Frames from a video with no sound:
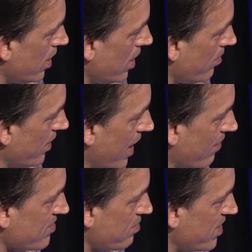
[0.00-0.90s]
um, they
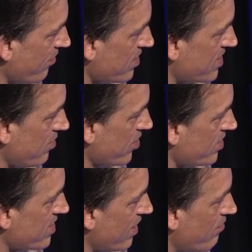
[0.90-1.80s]
have some different
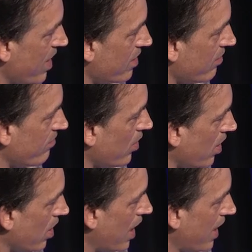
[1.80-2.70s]
symmetries they've made of
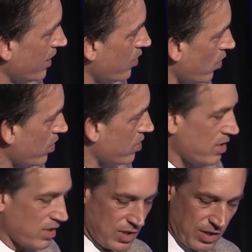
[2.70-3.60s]
uh, highly
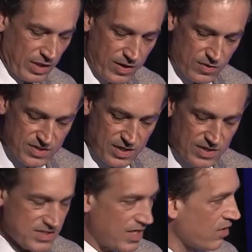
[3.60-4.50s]
ordered uh, layers that
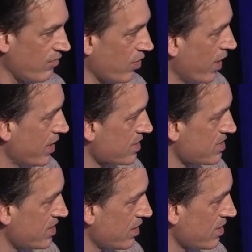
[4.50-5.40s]
extend over great
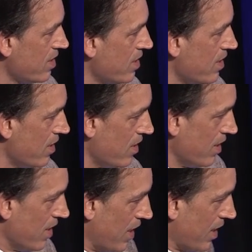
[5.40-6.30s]
extent.
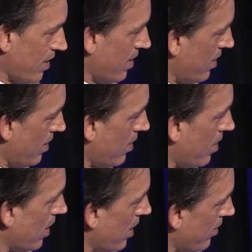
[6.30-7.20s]
And
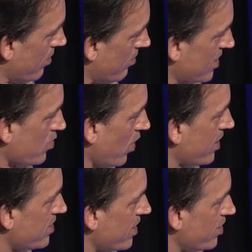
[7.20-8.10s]
uh, this will
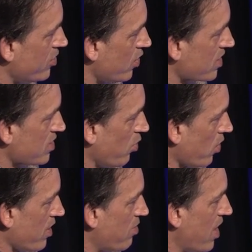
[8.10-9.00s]
continue to
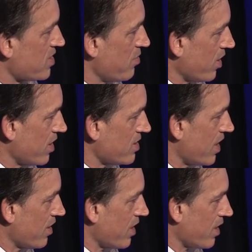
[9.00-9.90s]
explore the possibilities,
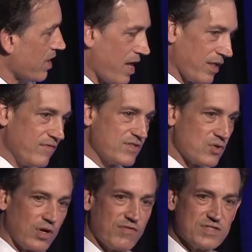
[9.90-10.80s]
and then that leaves
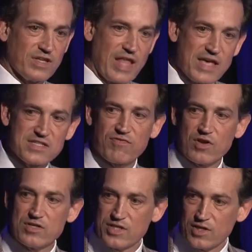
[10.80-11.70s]
sort of as the last
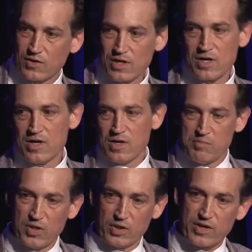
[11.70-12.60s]
frontier
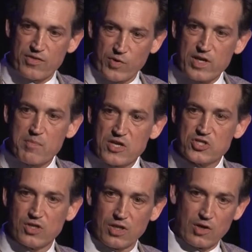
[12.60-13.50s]
building three
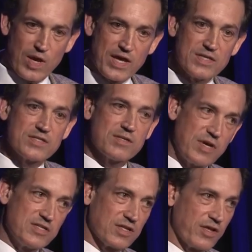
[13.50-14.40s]
dimensional arrays,
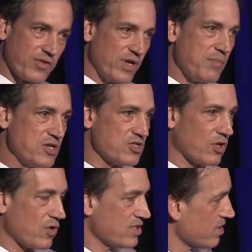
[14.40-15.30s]
basically three
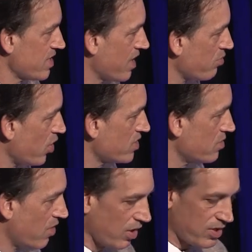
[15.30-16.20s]
dimensional crystals out of
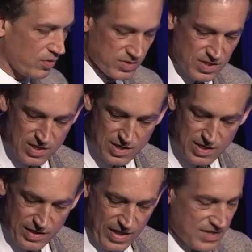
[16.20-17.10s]
protein molecules,
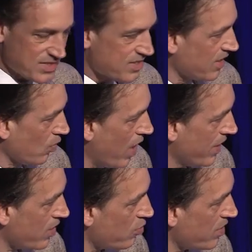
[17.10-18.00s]
and that's still
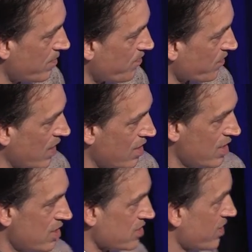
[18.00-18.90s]
wide open.
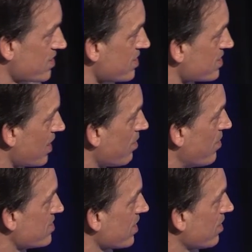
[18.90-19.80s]
So, this is uh,
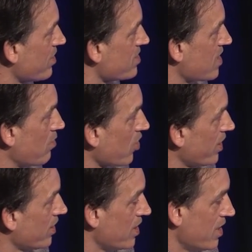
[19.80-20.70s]
basically the
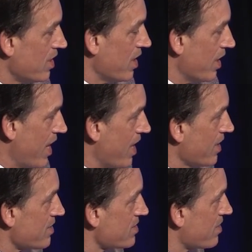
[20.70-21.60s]
summary, and
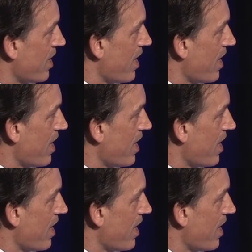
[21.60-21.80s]
that is